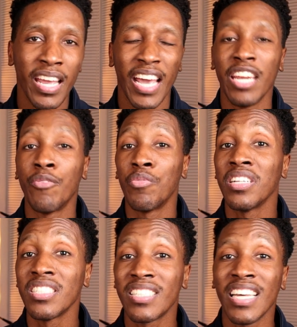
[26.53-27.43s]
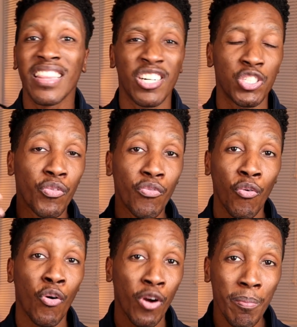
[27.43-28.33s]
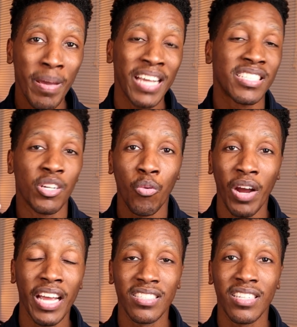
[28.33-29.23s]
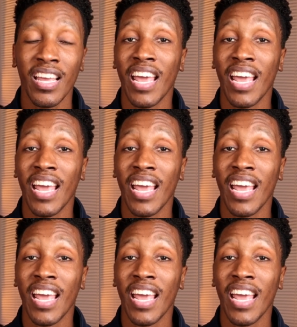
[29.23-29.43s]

And in real estate, there's 4 basic ways,